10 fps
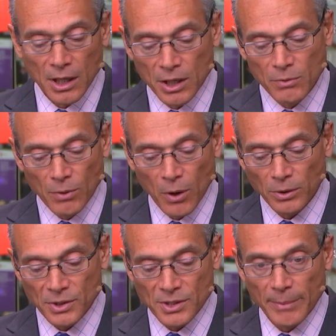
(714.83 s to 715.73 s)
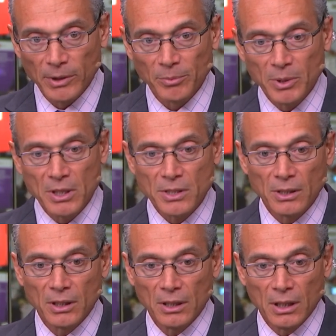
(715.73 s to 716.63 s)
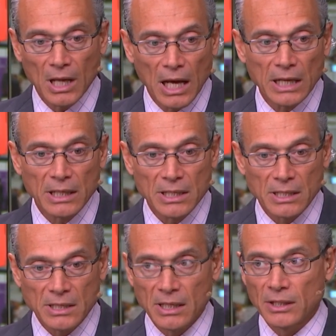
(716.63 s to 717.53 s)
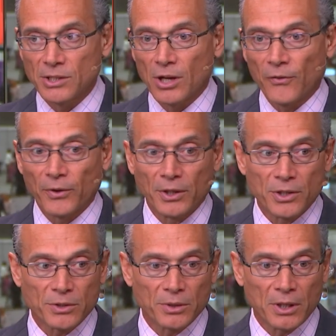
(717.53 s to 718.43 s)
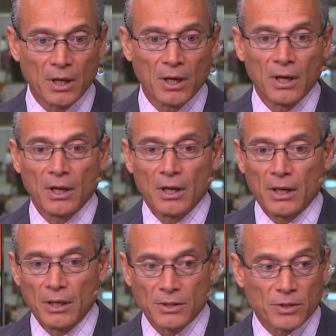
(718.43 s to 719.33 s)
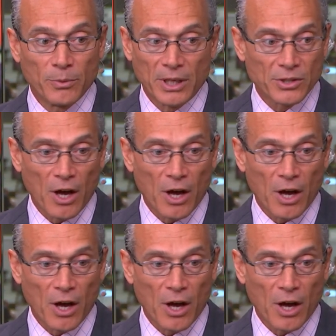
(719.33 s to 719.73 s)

He wrote the seminal piece in the, the 90s that said the software industry is too many